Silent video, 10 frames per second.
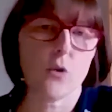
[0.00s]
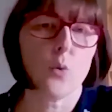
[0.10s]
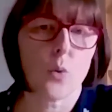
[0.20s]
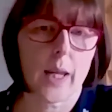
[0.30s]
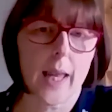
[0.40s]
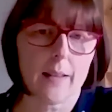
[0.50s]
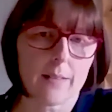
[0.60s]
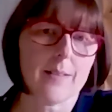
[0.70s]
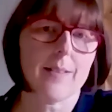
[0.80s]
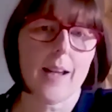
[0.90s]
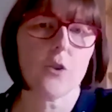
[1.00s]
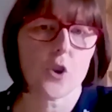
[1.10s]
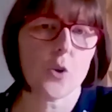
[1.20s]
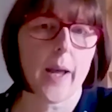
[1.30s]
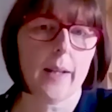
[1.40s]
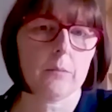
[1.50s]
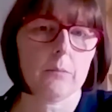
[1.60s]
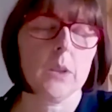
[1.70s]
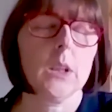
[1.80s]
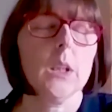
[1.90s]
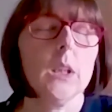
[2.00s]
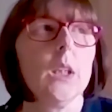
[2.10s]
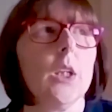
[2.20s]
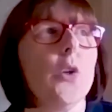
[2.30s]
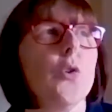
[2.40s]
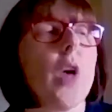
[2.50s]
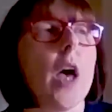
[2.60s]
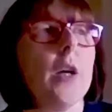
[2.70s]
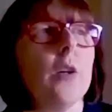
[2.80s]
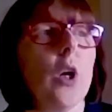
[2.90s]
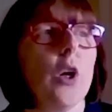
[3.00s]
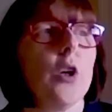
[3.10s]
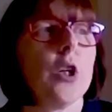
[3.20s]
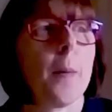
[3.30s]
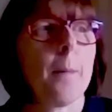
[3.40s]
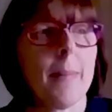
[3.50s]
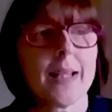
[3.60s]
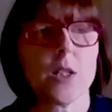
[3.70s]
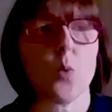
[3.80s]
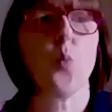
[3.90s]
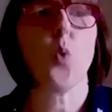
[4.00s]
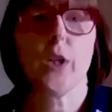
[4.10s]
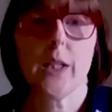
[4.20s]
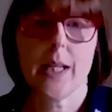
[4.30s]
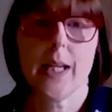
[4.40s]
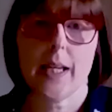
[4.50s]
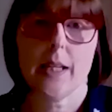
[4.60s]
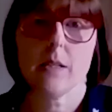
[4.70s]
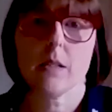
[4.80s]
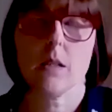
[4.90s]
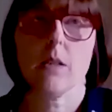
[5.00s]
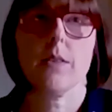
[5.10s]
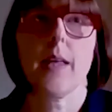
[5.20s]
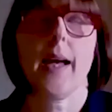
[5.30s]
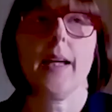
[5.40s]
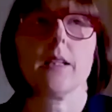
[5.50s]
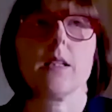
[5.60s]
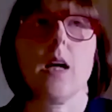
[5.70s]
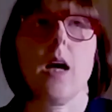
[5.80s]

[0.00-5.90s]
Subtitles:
toolkit attached to it. So no matter what it is that